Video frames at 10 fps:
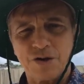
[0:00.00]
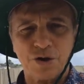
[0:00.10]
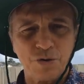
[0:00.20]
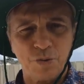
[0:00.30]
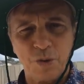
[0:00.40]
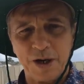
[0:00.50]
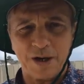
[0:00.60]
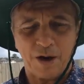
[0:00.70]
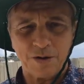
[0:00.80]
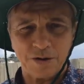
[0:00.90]
two
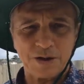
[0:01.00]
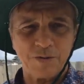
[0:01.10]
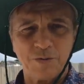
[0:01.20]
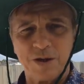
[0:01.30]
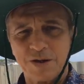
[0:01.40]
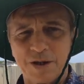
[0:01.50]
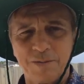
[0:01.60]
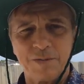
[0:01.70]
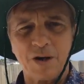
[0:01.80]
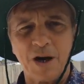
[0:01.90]
windows with
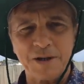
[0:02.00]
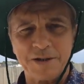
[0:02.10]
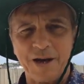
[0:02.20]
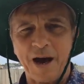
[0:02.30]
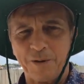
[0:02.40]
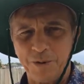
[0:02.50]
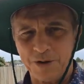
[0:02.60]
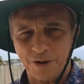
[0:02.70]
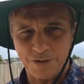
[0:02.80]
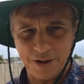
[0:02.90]
some nice dark
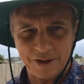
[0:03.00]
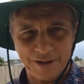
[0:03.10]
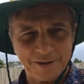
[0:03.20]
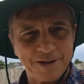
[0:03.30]
window tinting